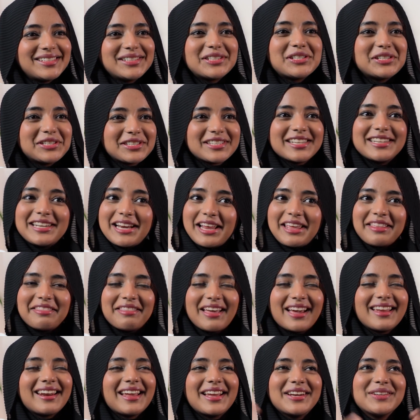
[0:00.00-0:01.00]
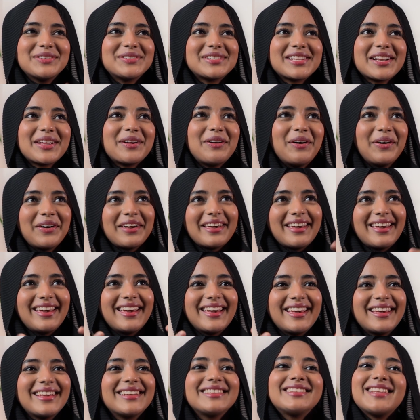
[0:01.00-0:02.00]
She said like that, and I was like,
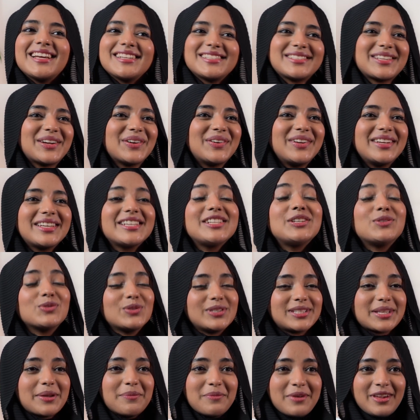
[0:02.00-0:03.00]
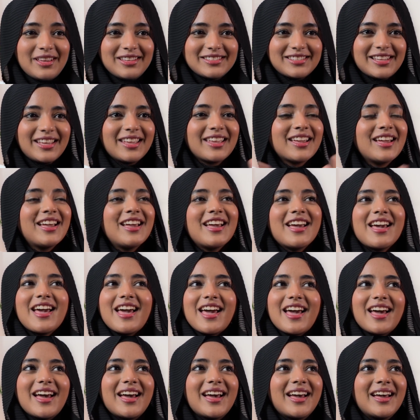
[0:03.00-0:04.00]
okay, that's how it was amazing.
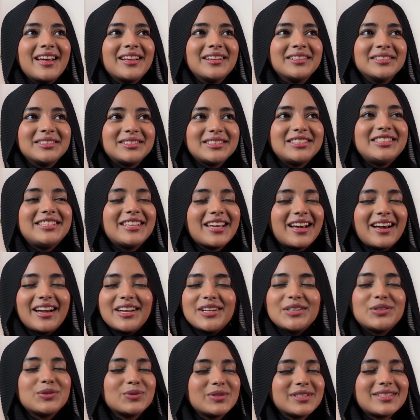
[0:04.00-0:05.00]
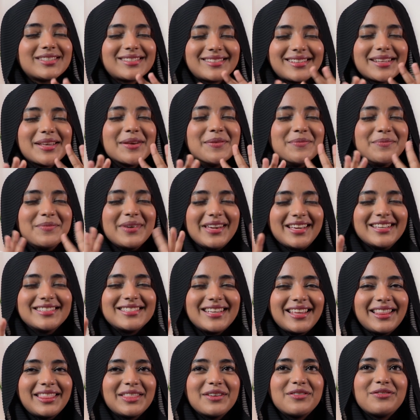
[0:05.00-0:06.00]
And yeah, it was
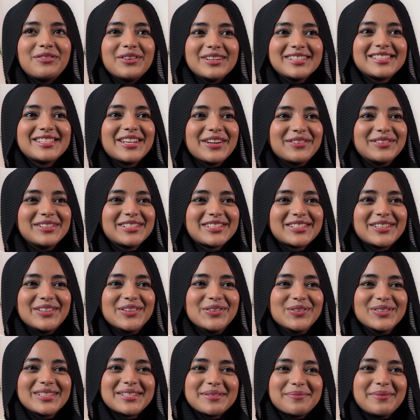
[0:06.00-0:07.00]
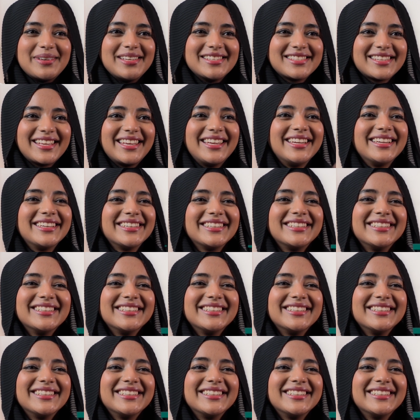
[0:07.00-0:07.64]
amazing. The first ever snow was amazing.